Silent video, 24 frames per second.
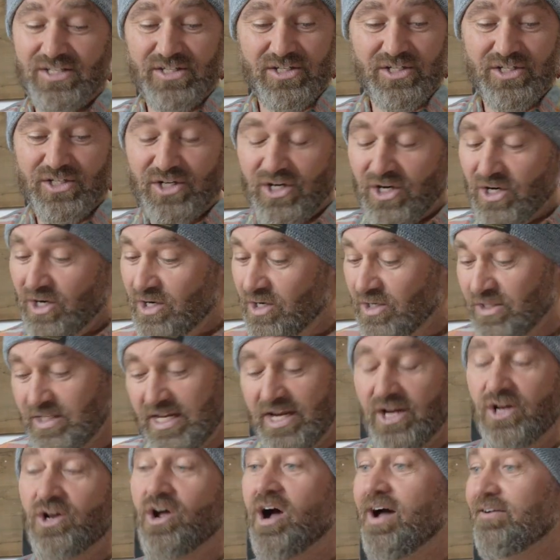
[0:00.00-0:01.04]
of the turns
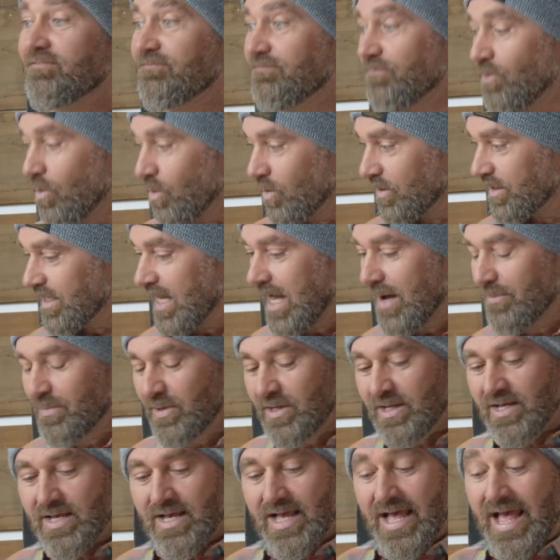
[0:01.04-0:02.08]
and it not fold
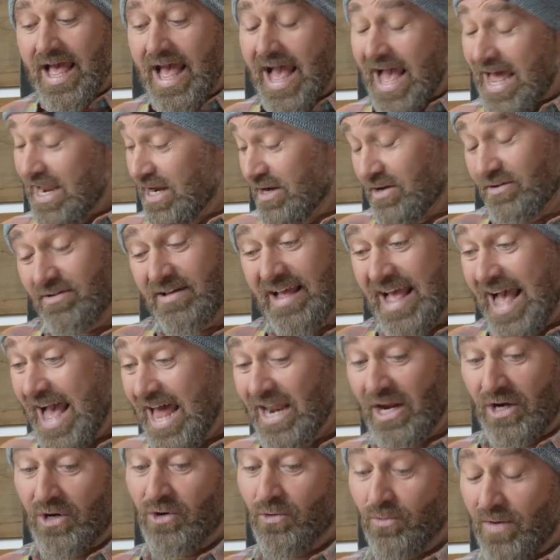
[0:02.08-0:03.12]
up. Had
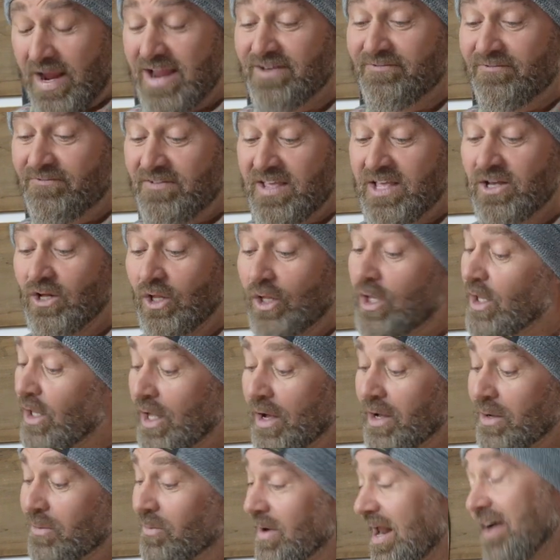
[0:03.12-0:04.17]
a great feel.
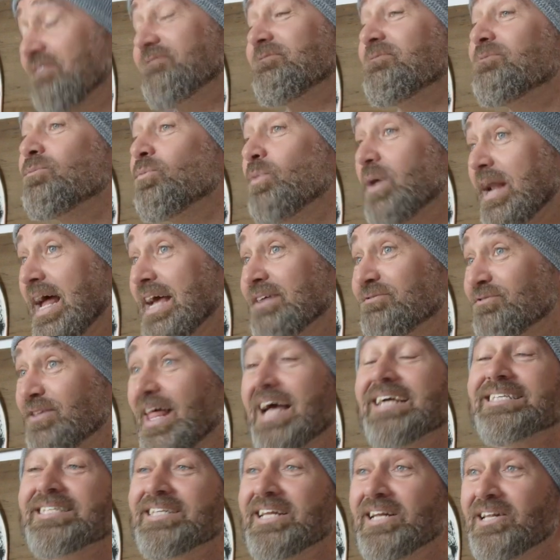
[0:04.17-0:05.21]
When I
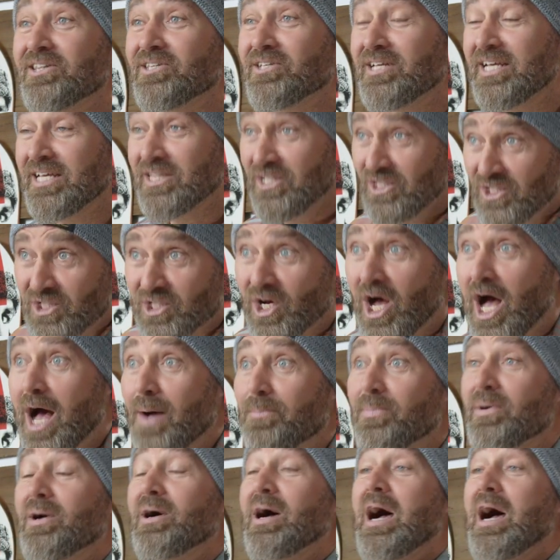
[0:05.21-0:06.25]
flexed it in the shop,